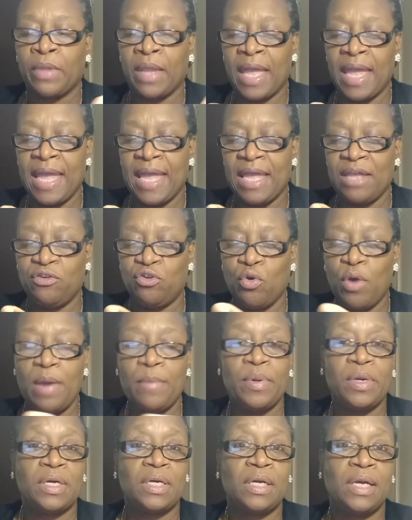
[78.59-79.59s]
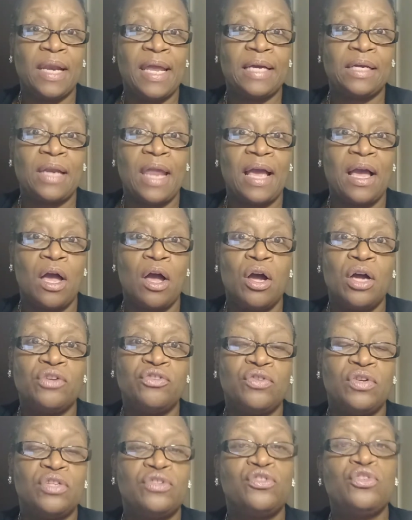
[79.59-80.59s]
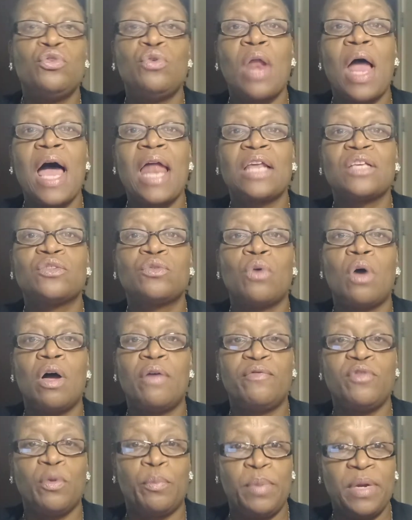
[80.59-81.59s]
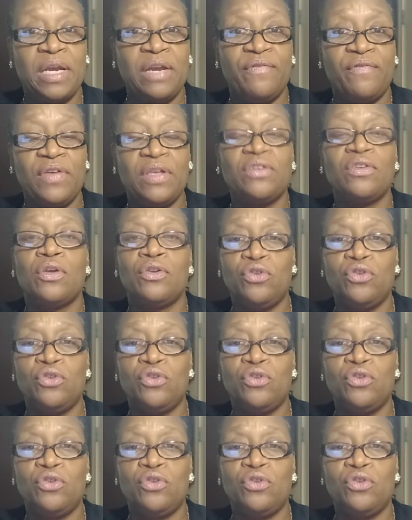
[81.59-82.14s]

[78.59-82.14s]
and you're able to collect like $102 of your benefits,